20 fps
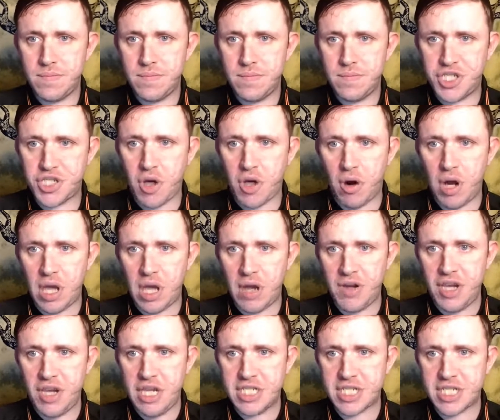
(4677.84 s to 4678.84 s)
Charlotte,
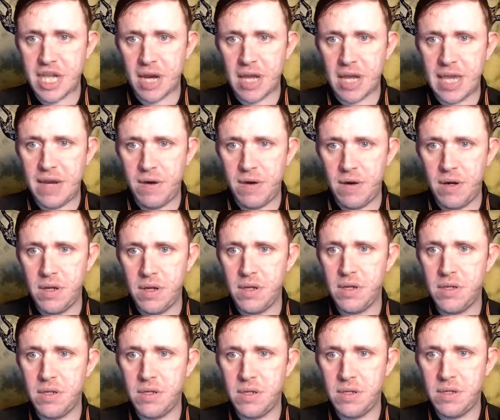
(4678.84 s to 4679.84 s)
are you still here?
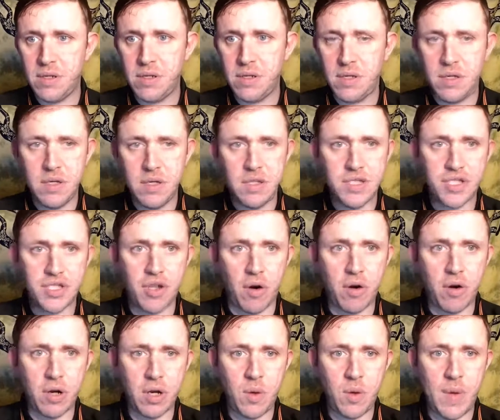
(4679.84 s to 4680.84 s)

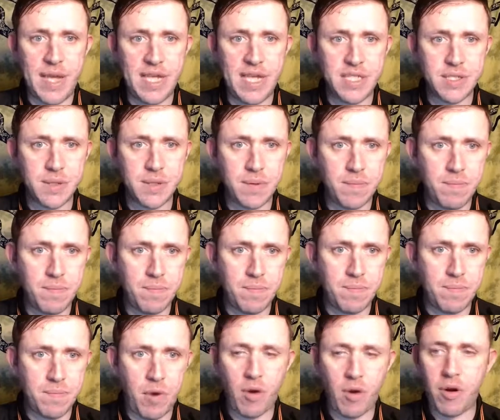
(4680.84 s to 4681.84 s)
Charlotte Louise.
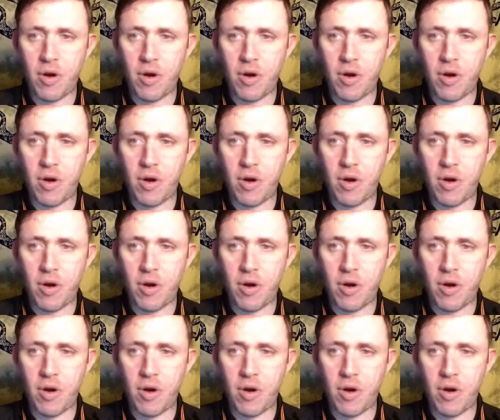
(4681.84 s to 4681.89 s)
Oh